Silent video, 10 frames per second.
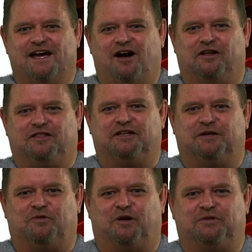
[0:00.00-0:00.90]
I think
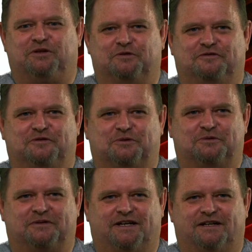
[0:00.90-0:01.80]
it might be good
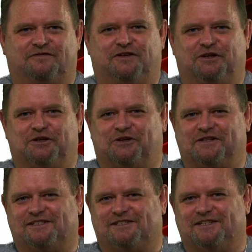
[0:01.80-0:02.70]
for you
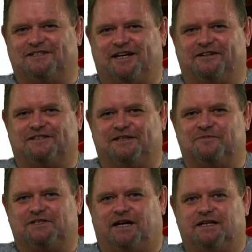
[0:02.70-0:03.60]
guys to sit down at some
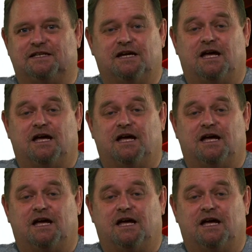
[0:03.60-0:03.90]
stage,